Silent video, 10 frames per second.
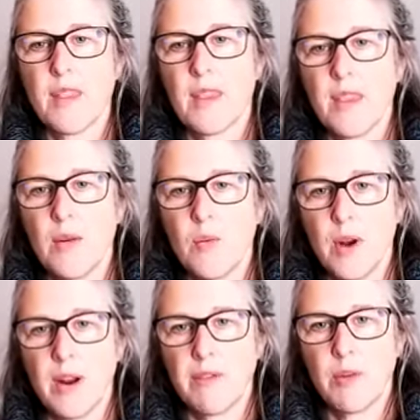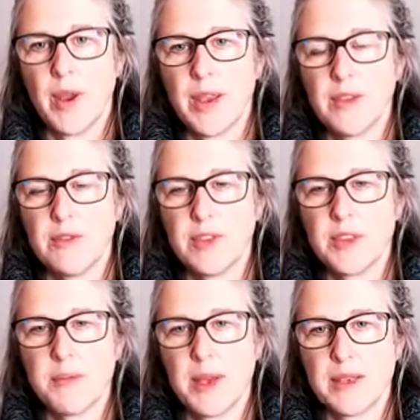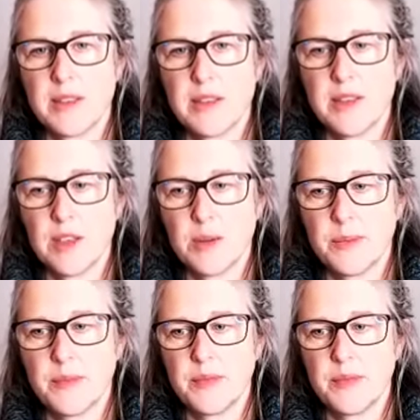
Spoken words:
in whatever way feels best to you.